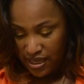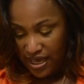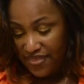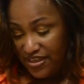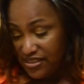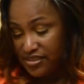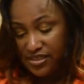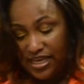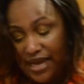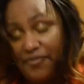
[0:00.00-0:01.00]
And this is the
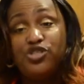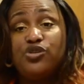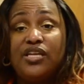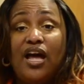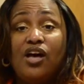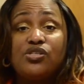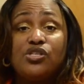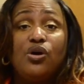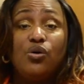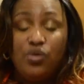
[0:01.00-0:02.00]
time that you can
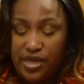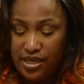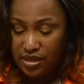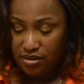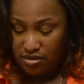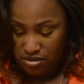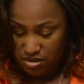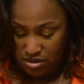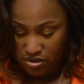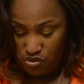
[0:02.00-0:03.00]
also
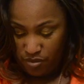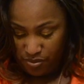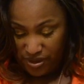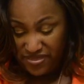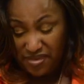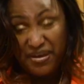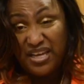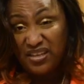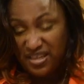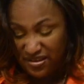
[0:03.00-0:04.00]
incorporate the
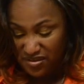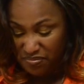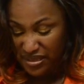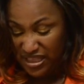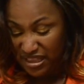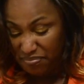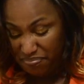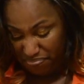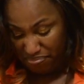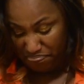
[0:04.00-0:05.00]
bay leaves.
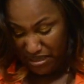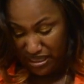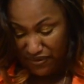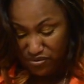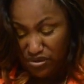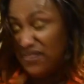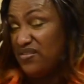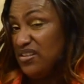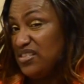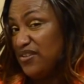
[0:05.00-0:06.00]
Bay leaves will give it
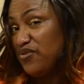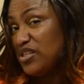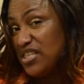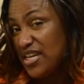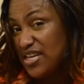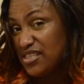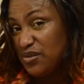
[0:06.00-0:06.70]
a different taste.